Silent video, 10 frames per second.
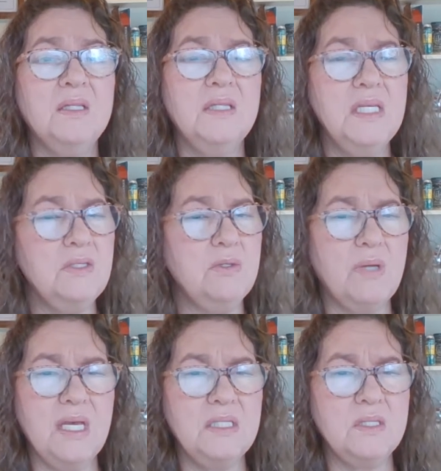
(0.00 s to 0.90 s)
These 2
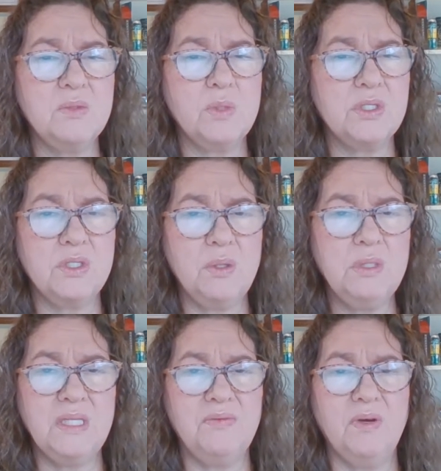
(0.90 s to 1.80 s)
cases were so
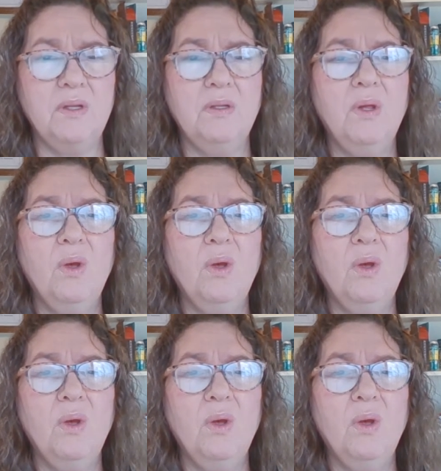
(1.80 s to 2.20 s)
different.